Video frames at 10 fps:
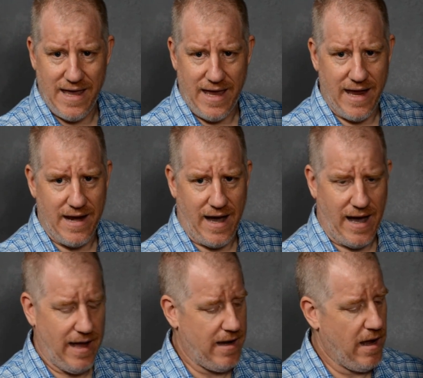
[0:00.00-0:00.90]
it
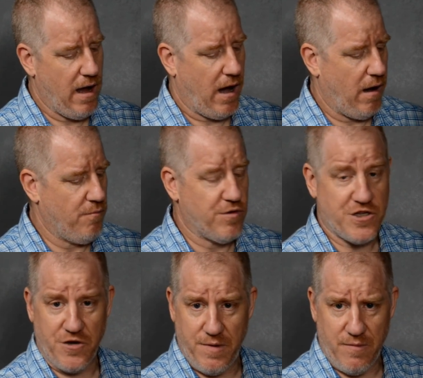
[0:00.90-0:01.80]
on, which
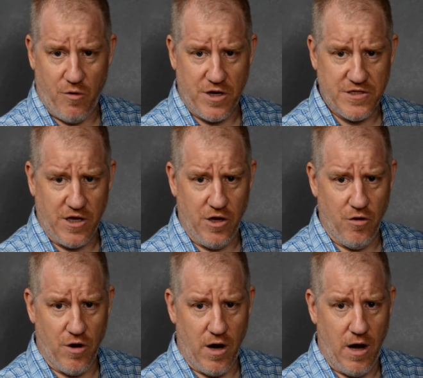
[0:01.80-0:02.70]
should be more
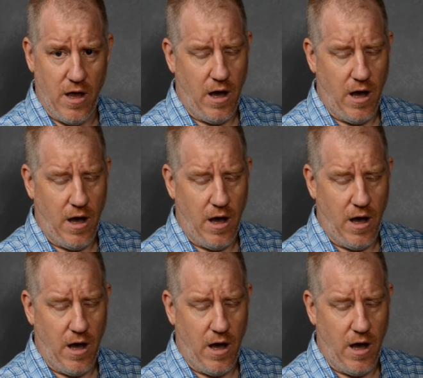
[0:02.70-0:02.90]
secure.